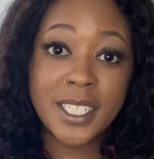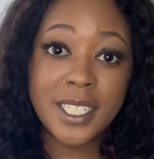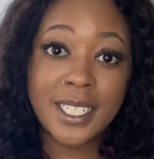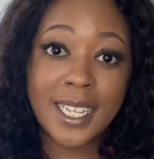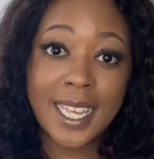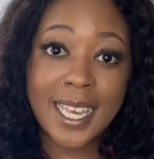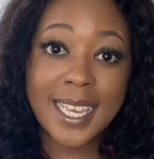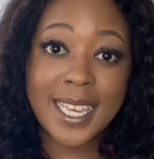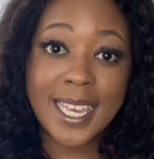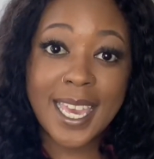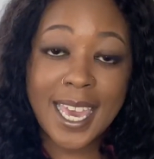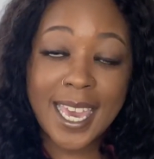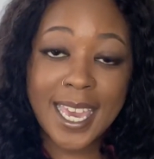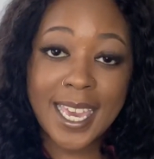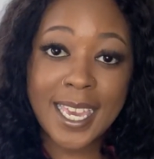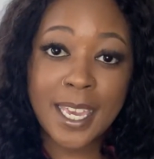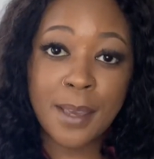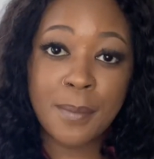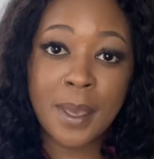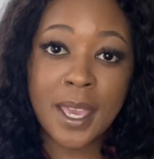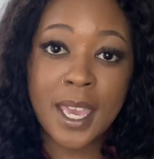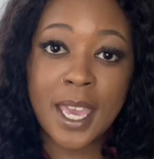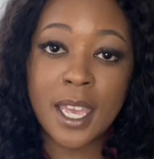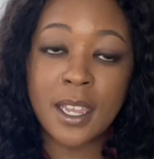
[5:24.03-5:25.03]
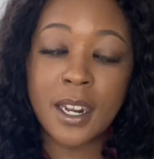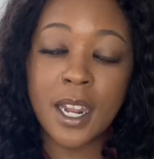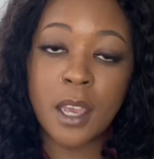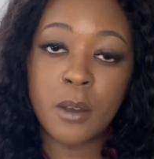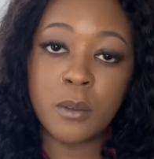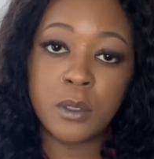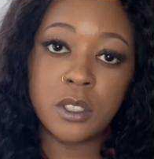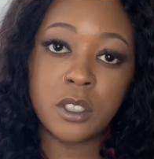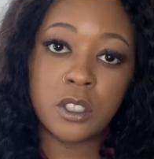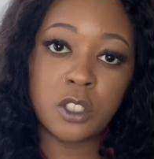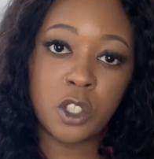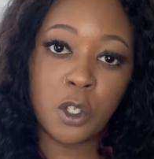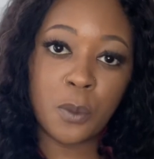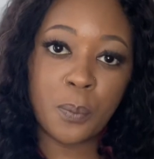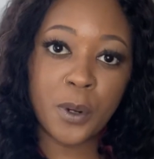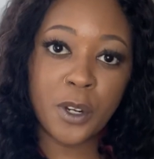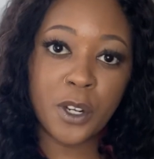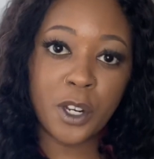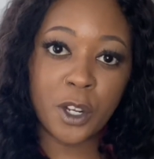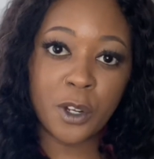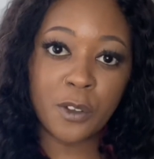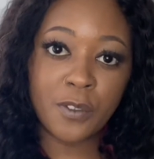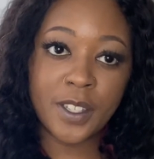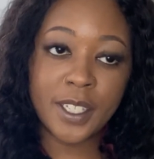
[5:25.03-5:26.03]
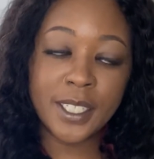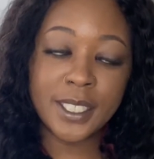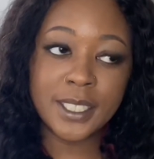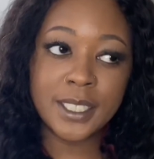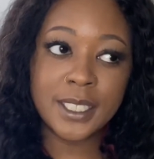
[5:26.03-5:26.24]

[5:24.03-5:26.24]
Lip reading: day came, and I was super nervous,